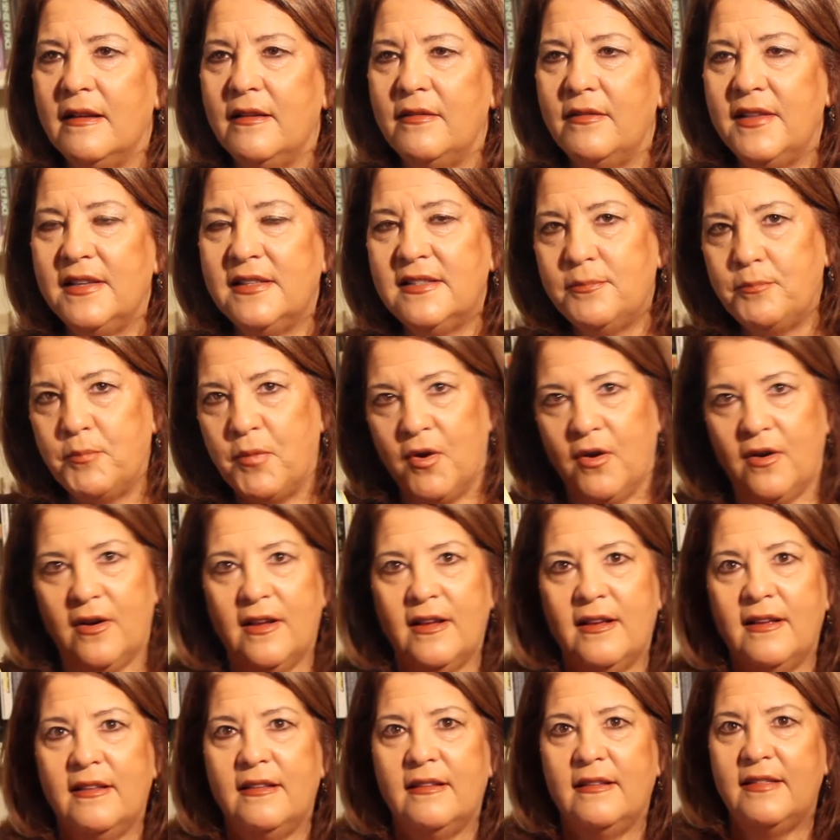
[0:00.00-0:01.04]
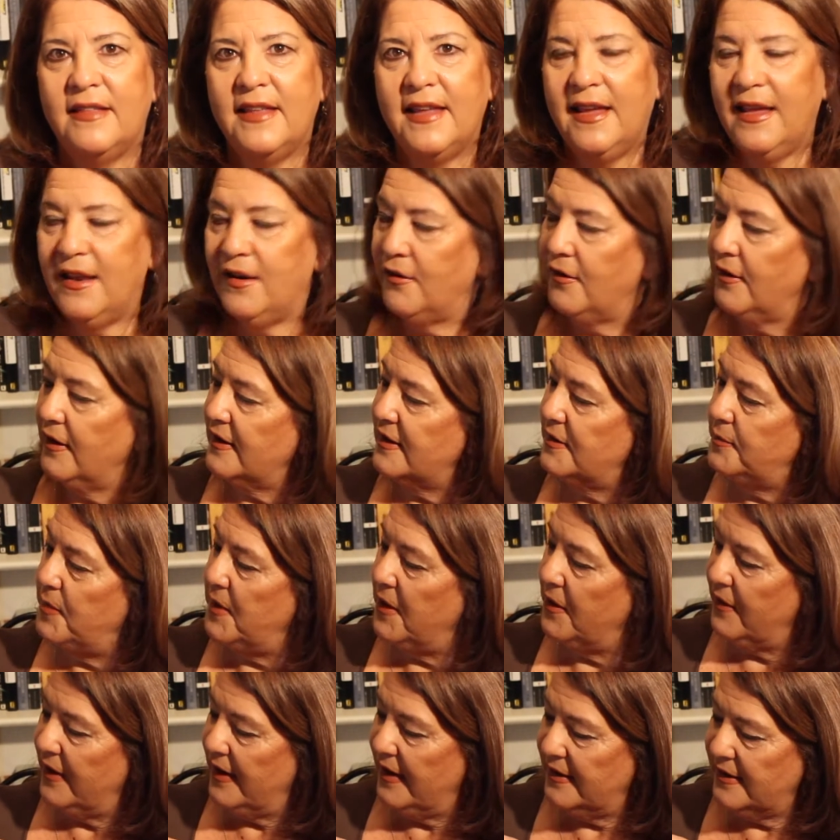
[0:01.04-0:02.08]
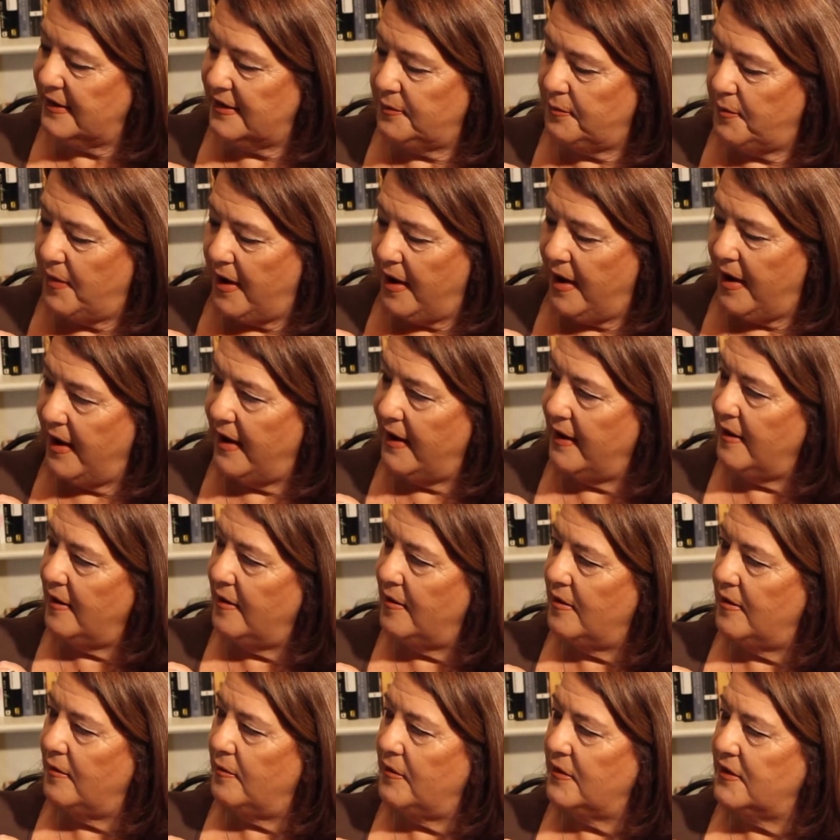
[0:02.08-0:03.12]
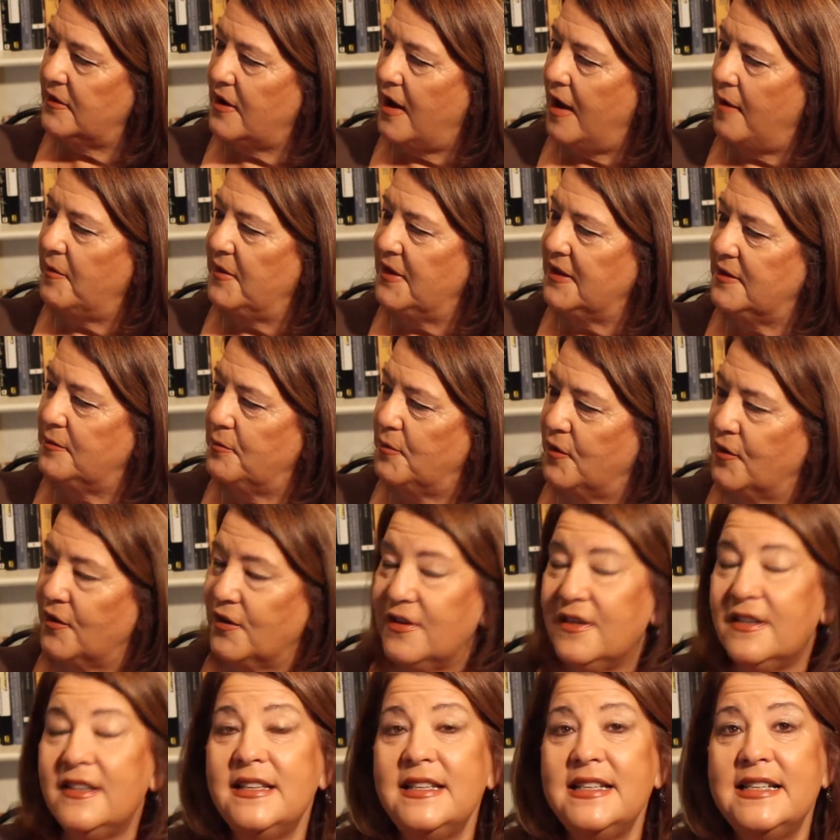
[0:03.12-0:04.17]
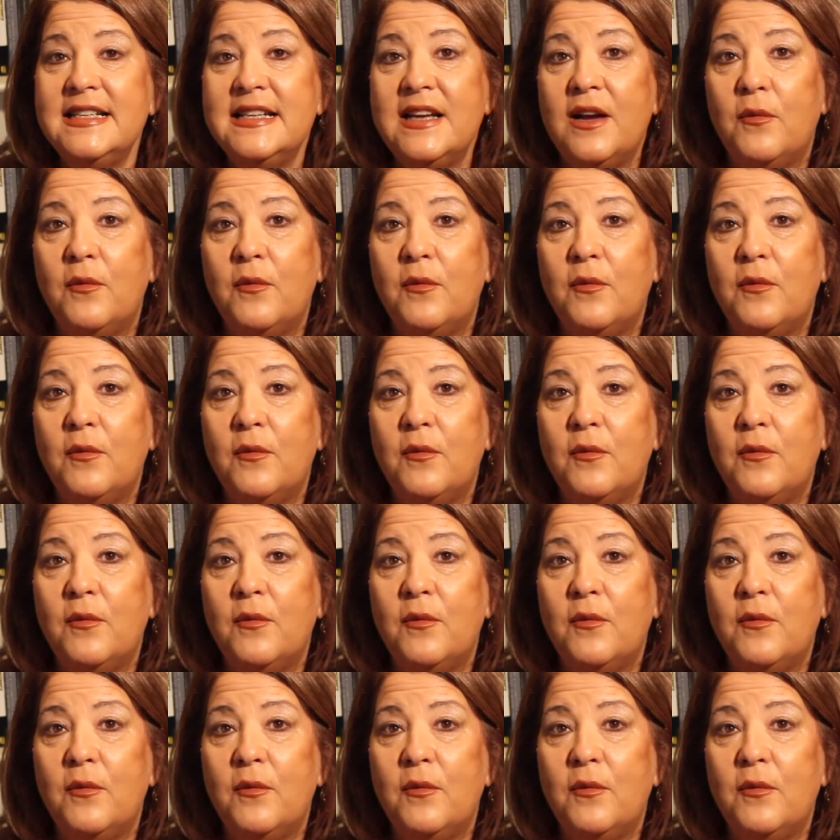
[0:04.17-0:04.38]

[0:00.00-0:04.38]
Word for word: this book, The Inner Experience by Thomas Merton,